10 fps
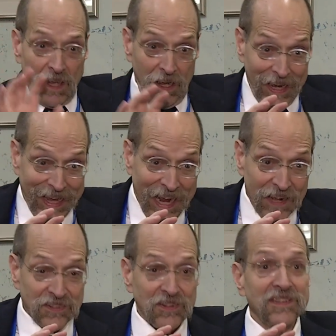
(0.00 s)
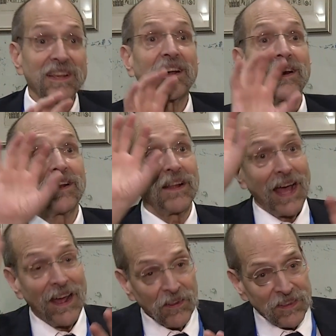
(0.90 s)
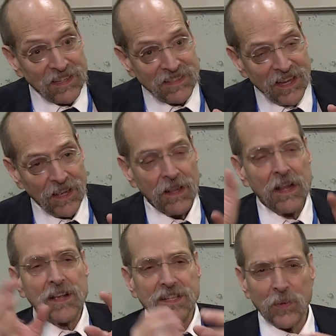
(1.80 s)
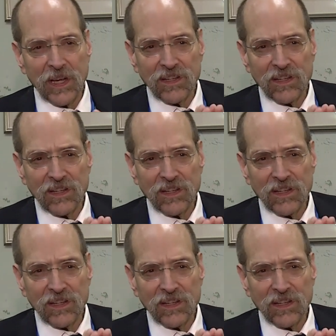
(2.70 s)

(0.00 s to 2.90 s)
a cancer cell, a healthy cell, so we